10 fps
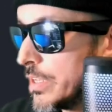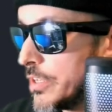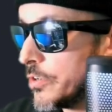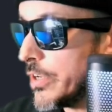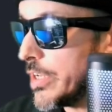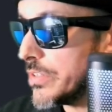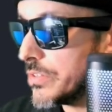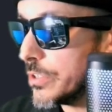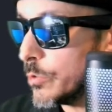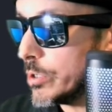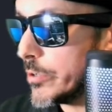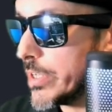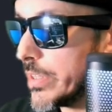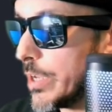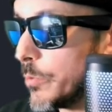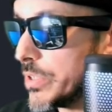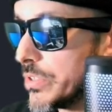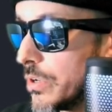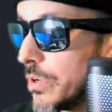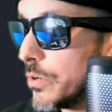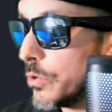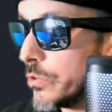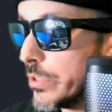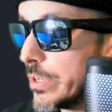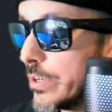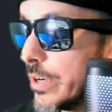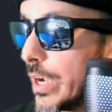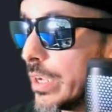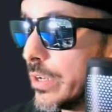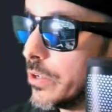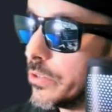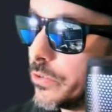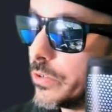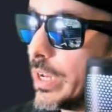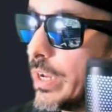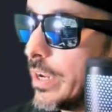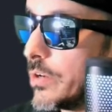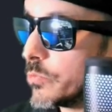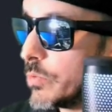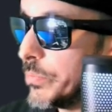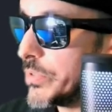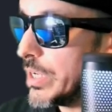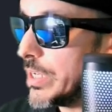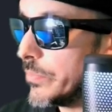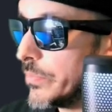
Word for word: Here is the query that we saw earlier on hunter.how's website.